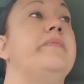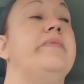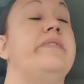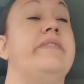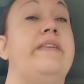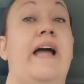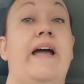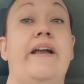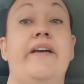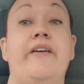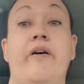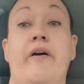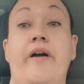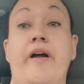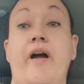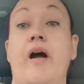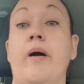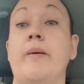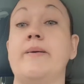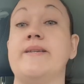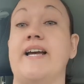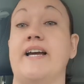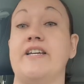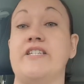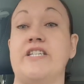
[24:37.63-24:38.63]
that night, I
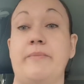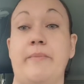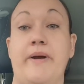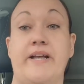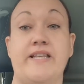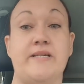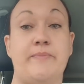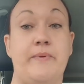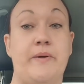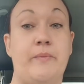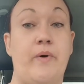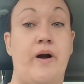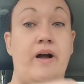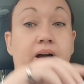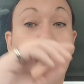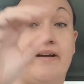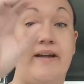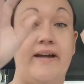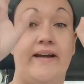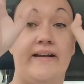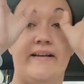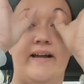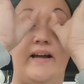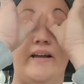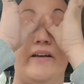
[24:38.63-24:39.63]
was actually meant to be
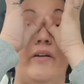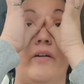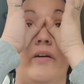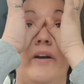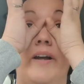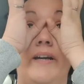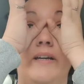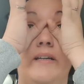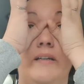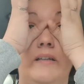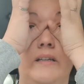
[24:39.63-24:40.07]
working that night,